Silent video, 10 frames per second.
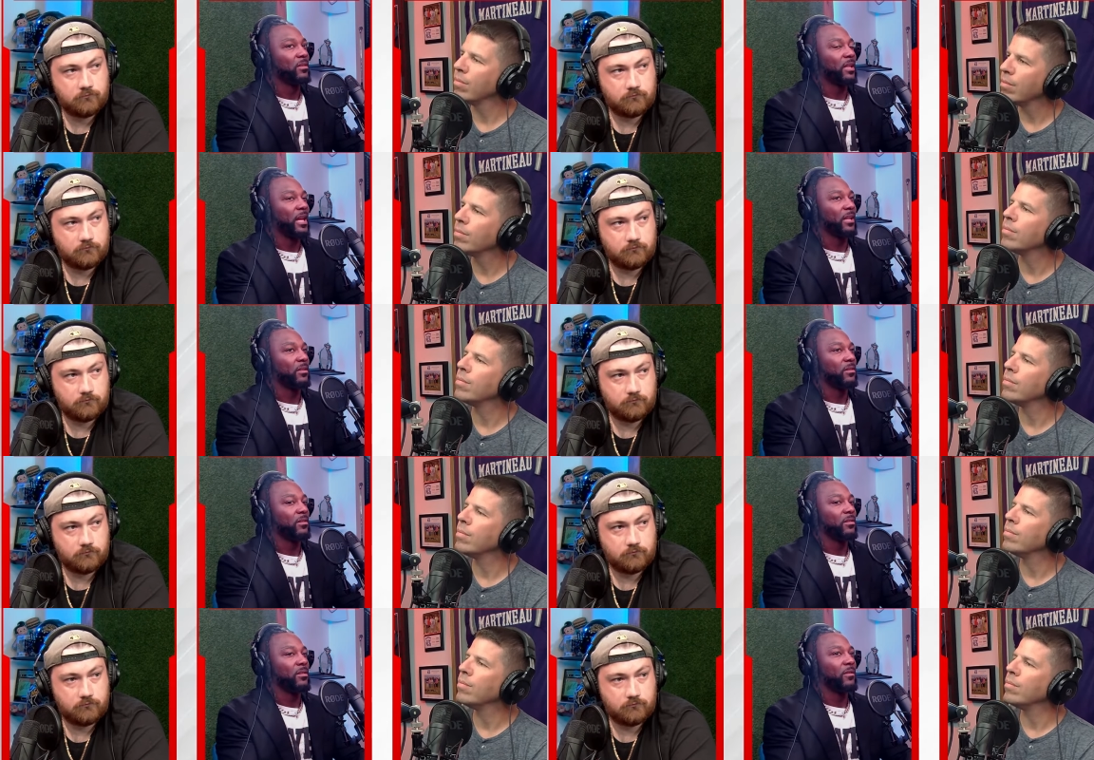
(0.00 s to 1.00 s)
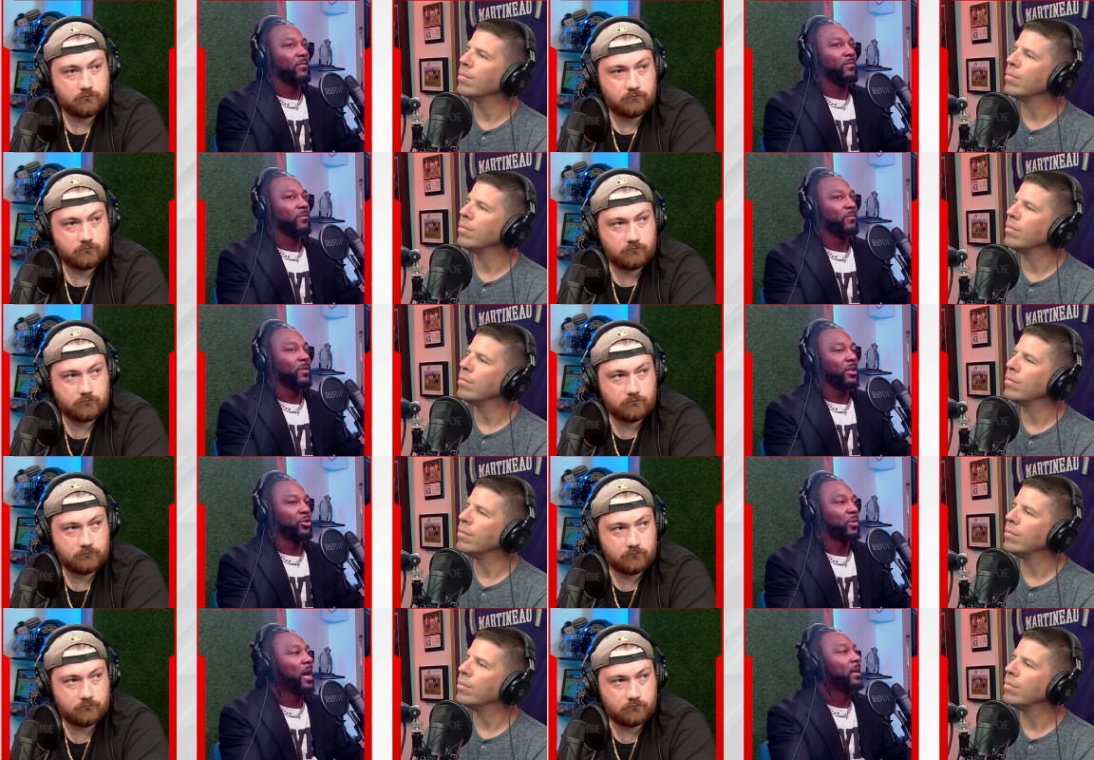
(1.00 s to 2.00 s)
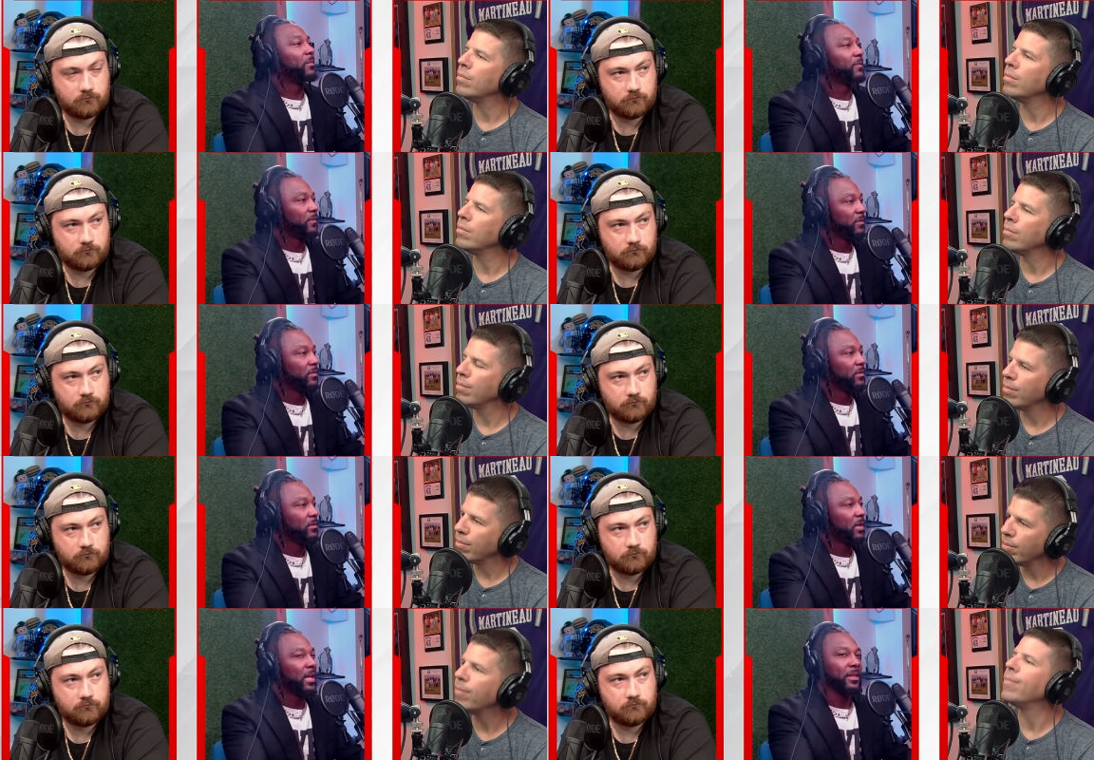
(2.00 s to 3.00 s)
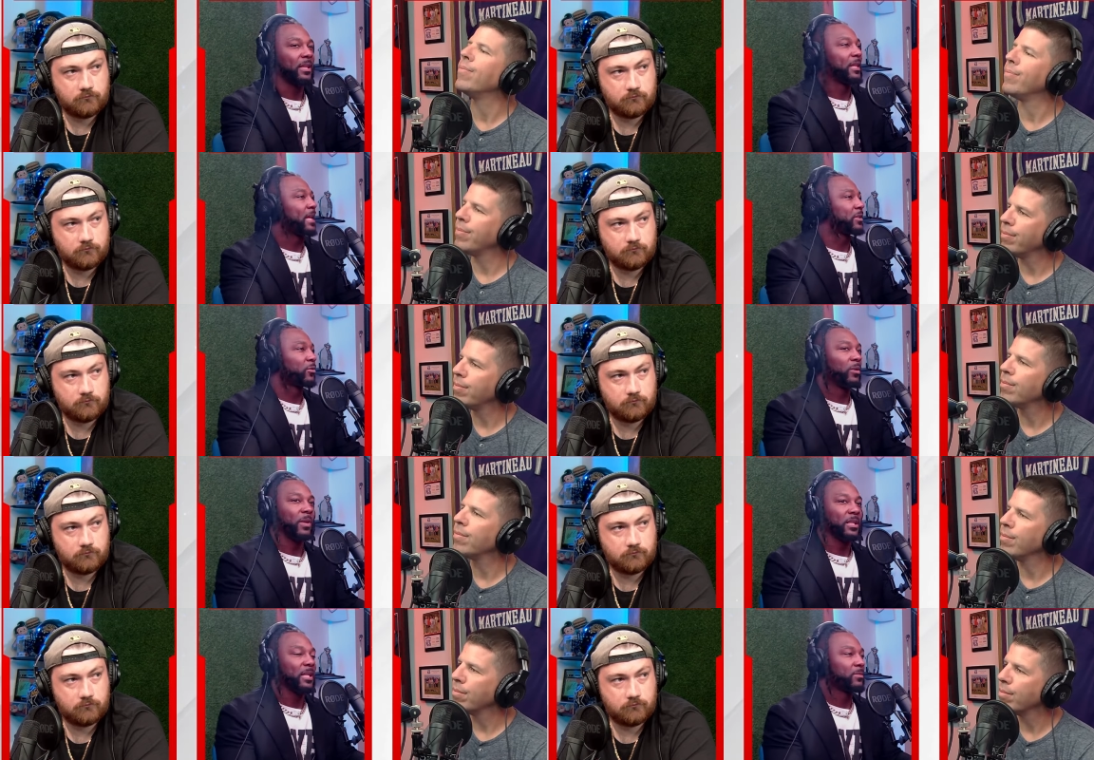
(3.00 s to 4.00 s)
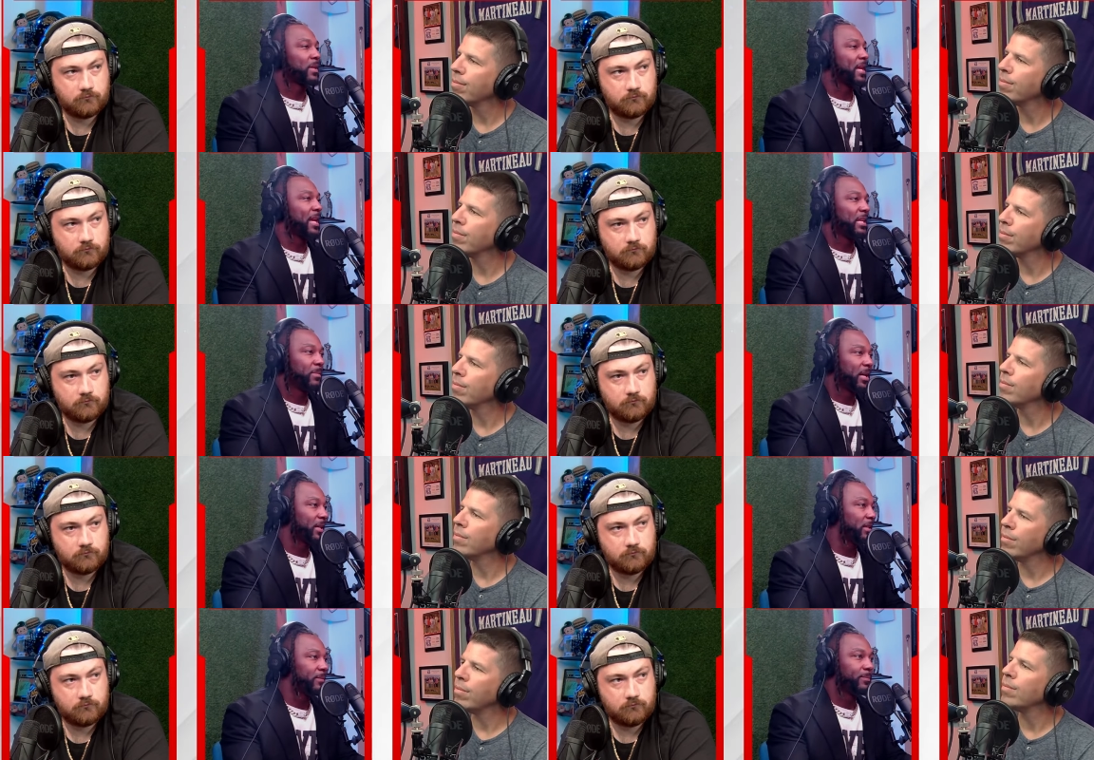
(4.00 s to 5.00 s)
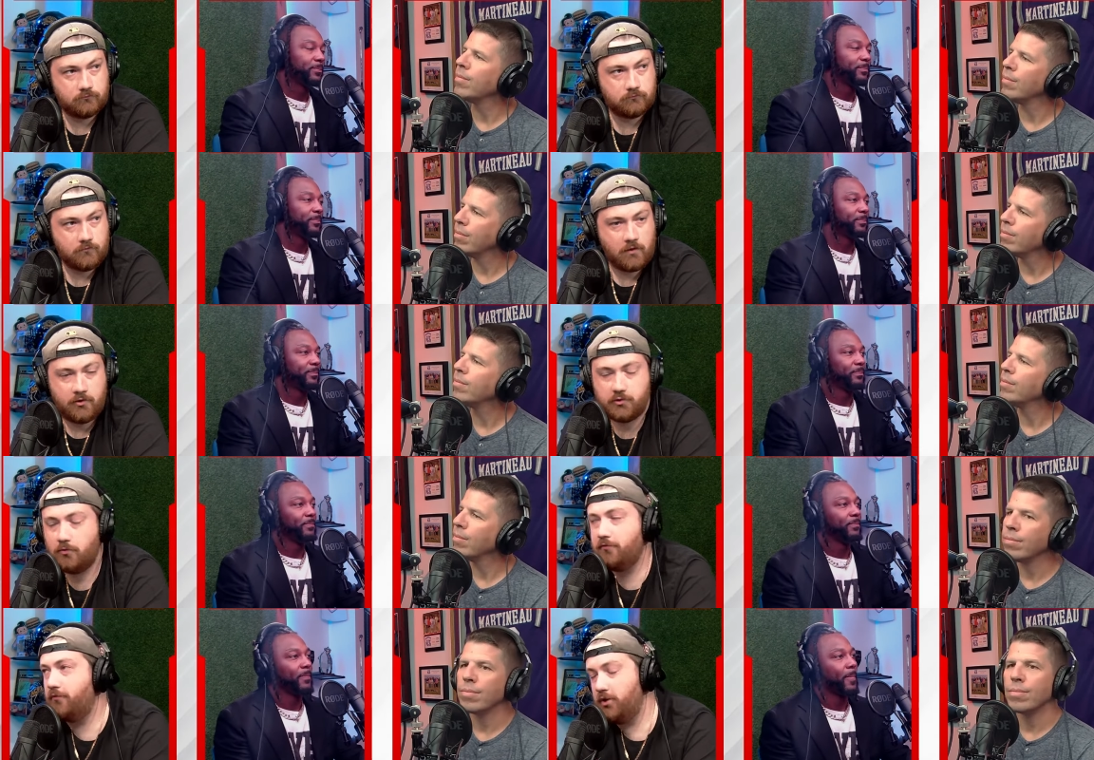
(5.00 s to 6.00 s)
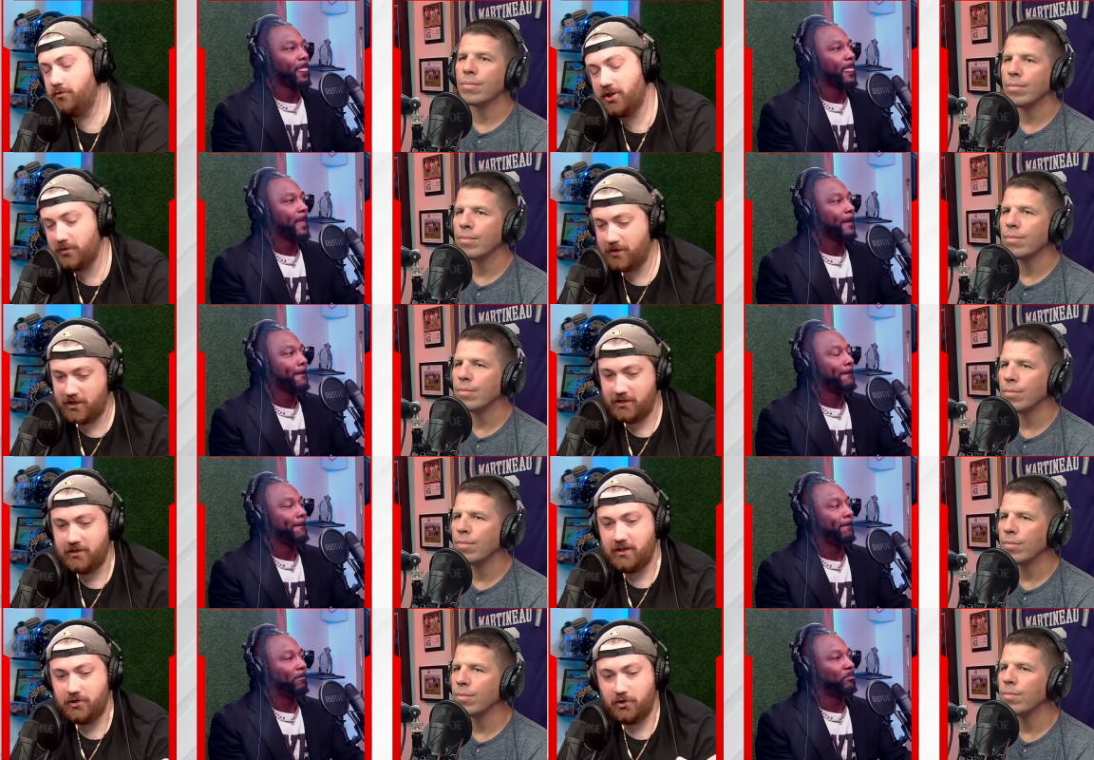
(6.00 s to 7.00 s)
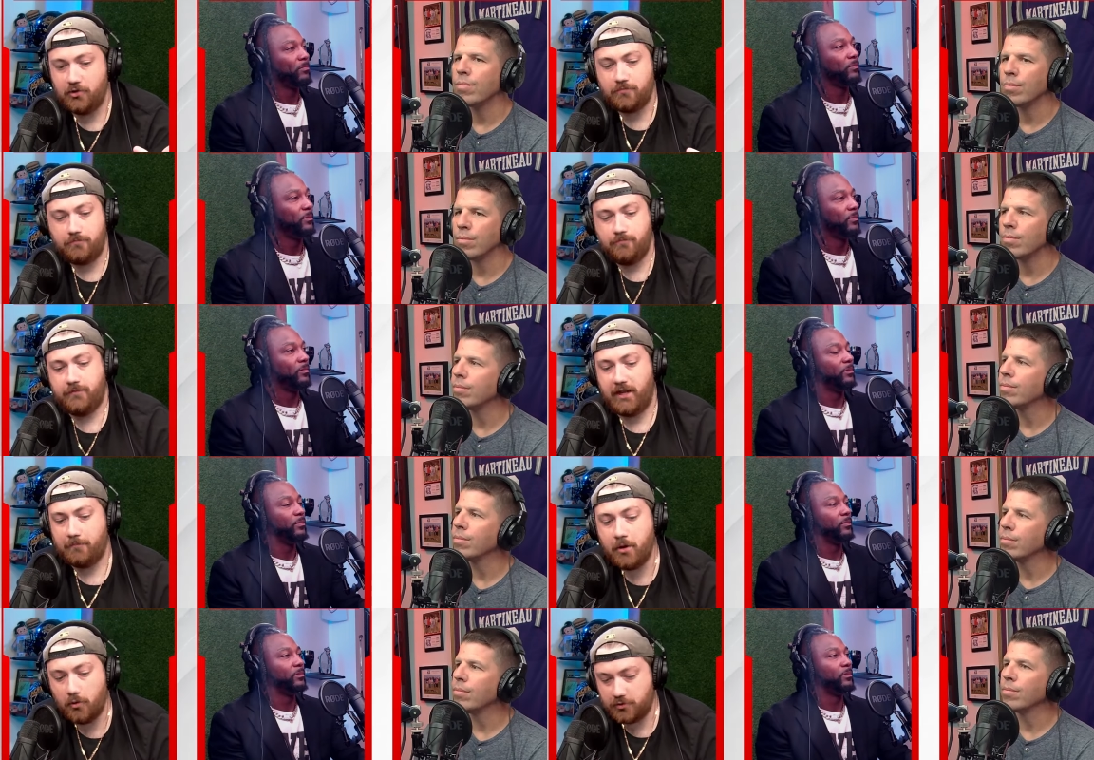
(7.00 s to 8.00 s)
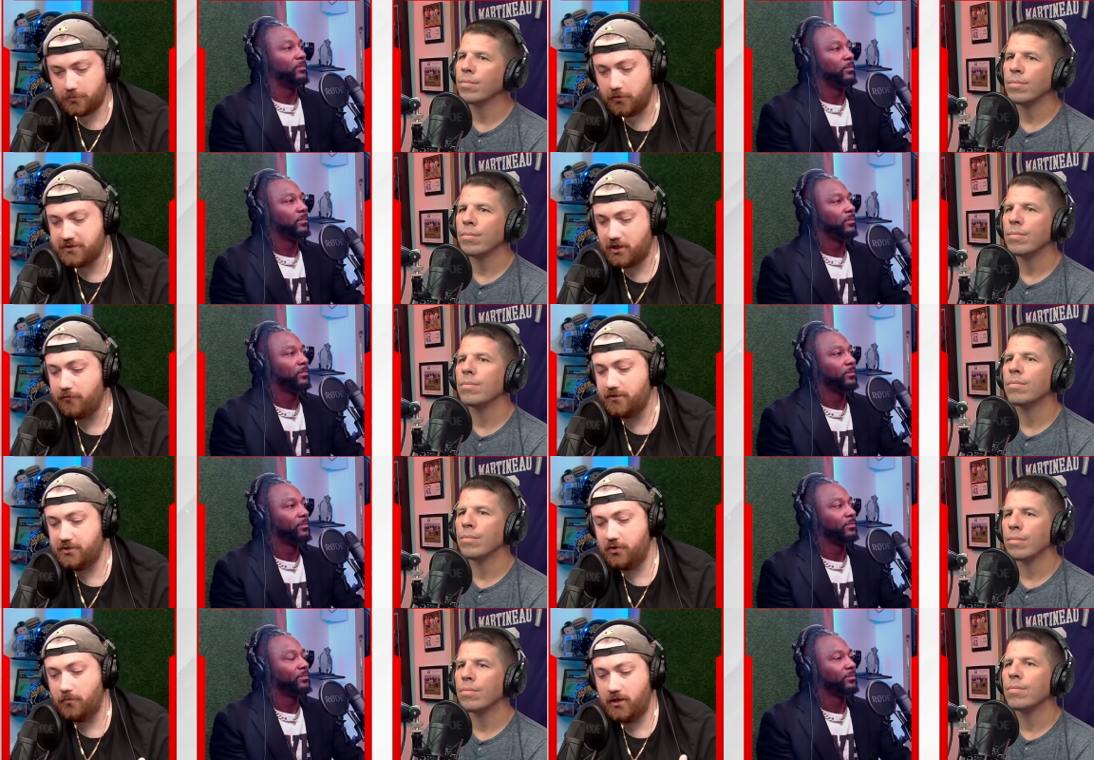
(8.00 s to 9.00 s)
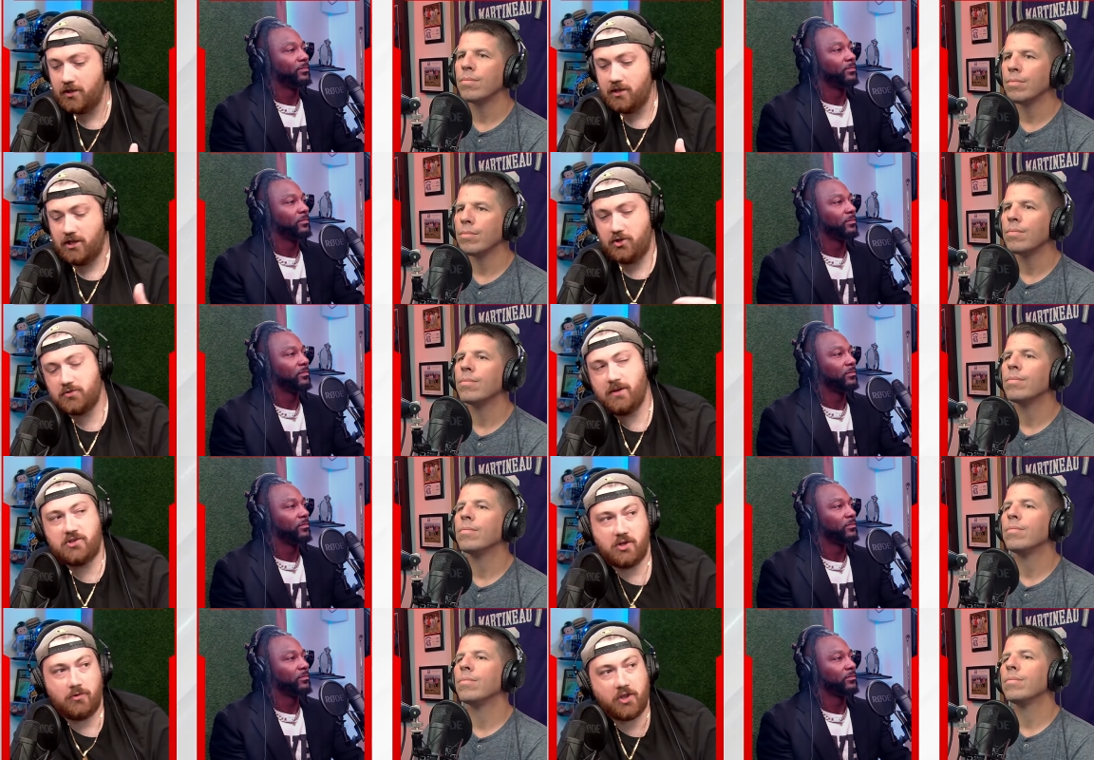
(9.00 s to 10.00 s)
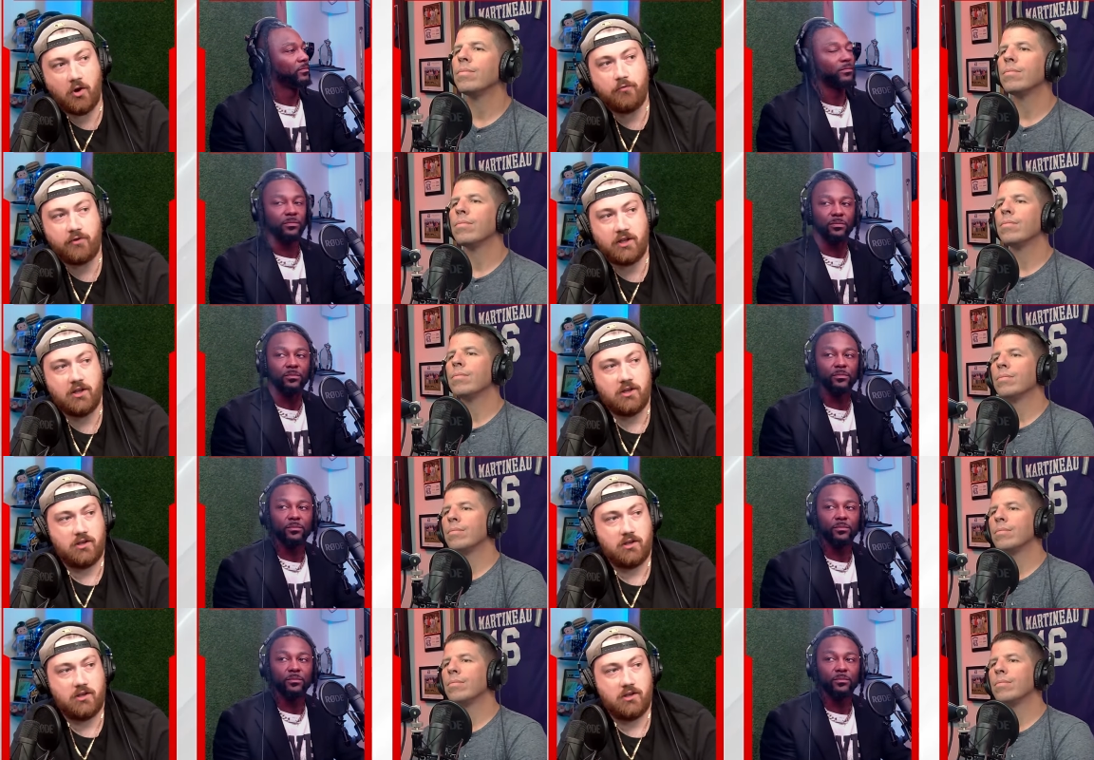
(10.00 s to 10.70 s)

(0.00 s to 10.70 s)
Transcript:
Speaker 1: like a triumph. And I think that story resonates with anybody.
Speaker 2: Sort of, you talked about it in your like post press conference a little bit, and you just mentioned it with Kofi,